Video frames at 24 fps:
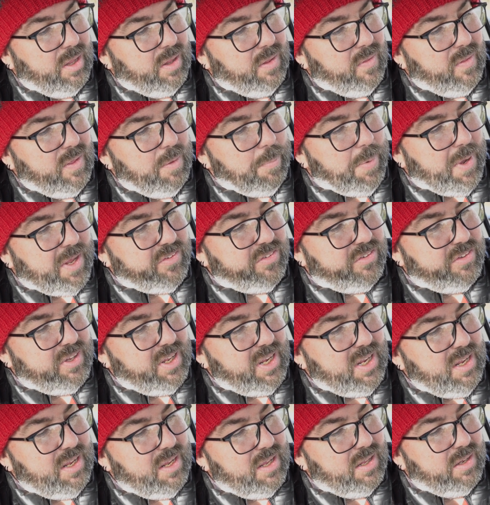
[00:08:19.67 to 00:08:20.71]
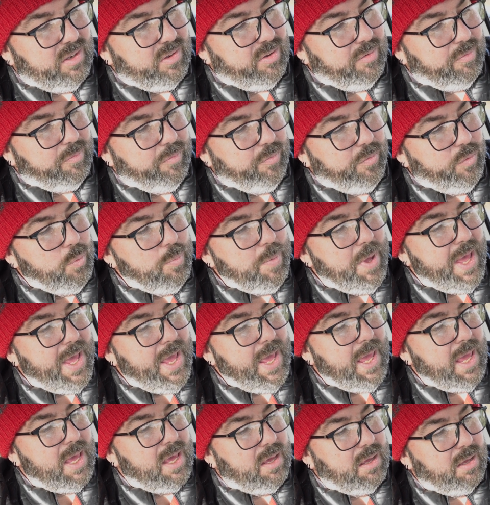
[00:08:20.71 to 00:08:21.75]
The opacity de
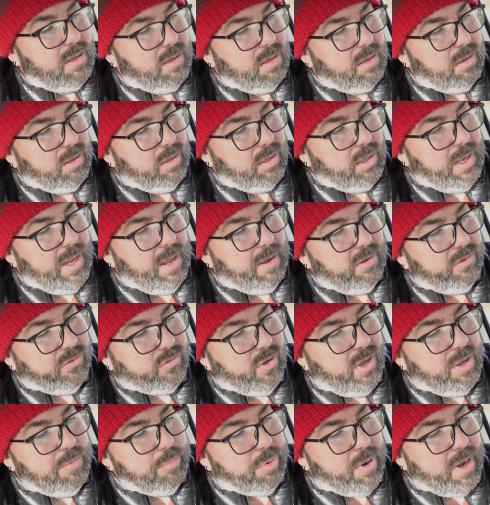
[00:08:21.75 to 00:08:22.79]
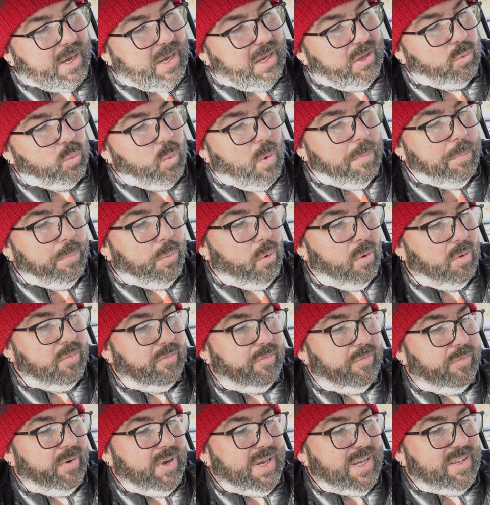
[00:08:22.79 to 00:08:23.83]
fumée. Now it's got in brackets
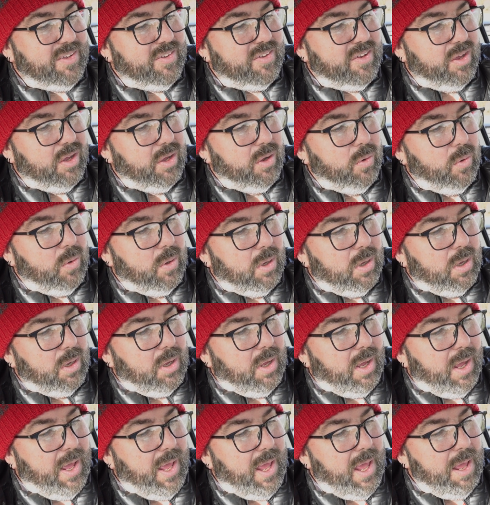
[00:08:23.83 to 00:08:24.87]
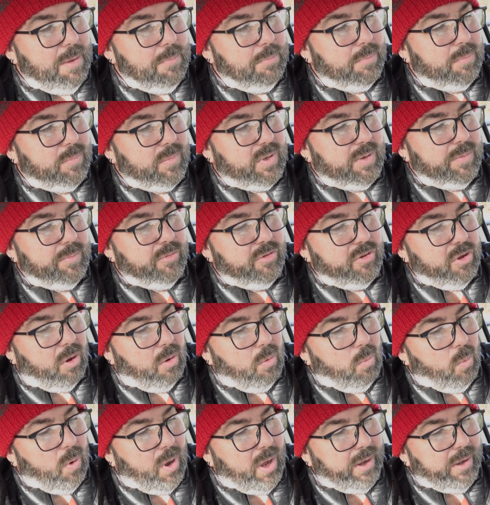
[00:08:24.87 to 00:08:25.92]
1.32
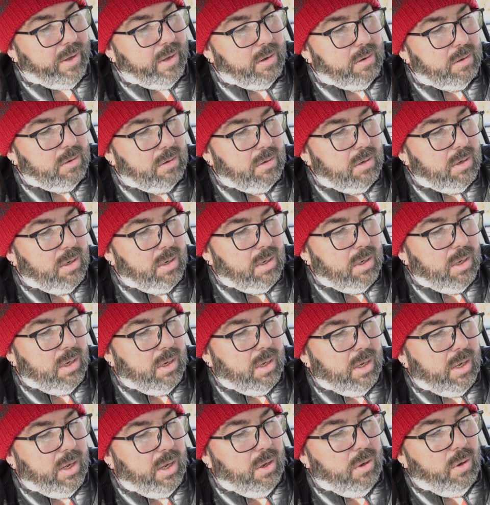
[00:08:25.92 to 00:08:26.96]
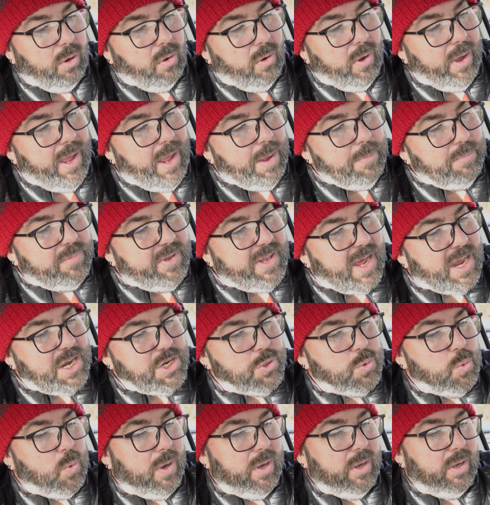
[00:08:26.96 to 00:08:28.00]
M.1 or
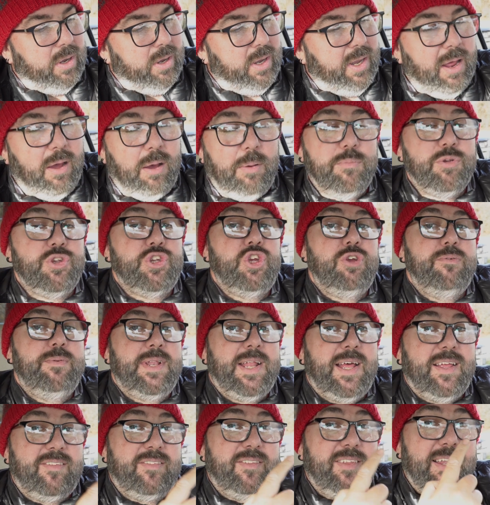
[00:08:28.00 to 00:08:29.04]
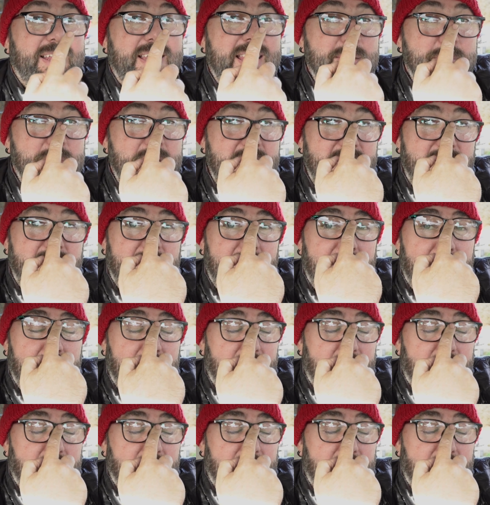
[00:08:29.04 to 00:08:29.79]
M-1. Now I'm assuming that's the limit.